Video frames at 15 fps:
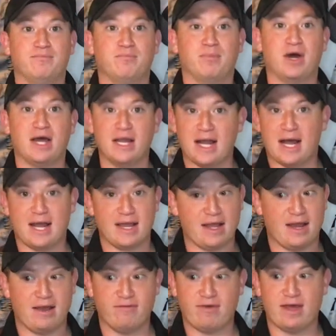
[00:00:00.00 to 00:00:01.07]
But
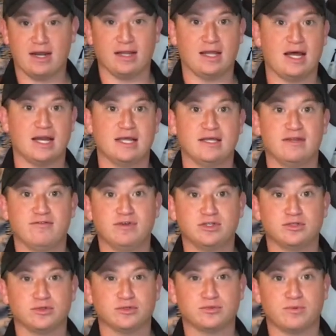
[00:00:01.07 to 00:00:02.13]
I've had a lot of
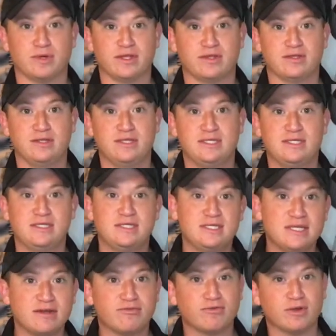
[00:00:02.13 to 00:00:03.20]
individuals with
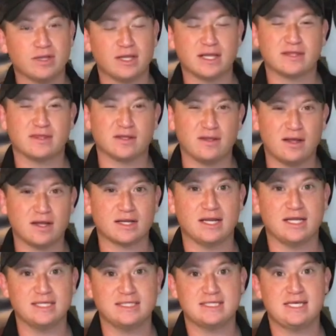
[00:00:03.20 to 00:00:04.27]
different, like the Glock
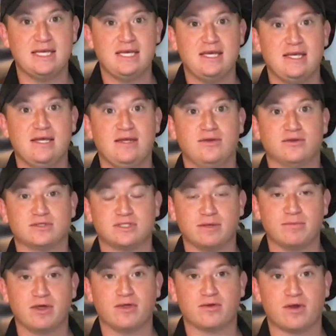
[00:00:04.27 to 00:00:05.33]
19 or some
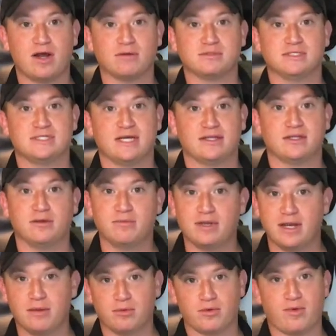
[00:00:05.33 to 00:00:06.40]
of the other options out there,
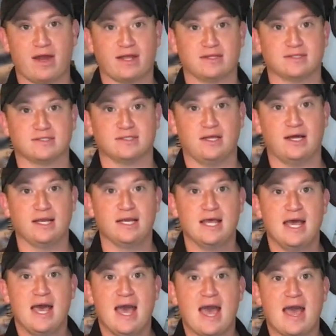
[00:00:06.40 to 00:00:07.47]
being able to rack the slide.
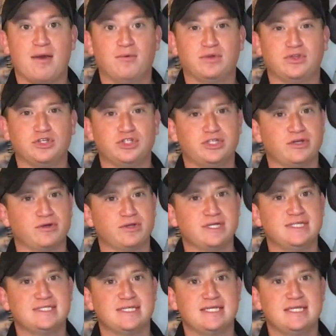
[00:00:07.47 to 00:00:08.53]
And with the Shield
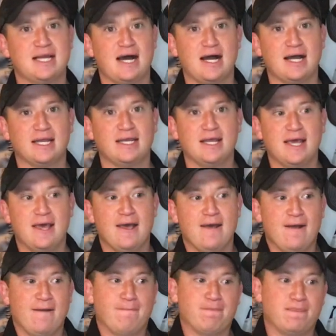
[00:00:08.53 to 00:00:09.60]
EZ9, I
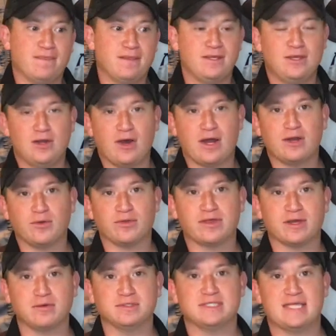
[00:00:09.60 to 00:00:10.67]
don't
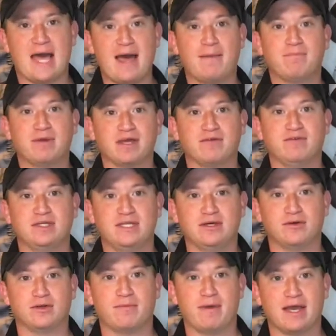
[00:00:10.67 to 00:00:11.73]
think it was that big of a
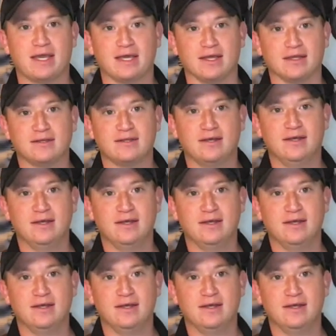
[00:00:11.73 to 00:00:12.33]
deal to make it,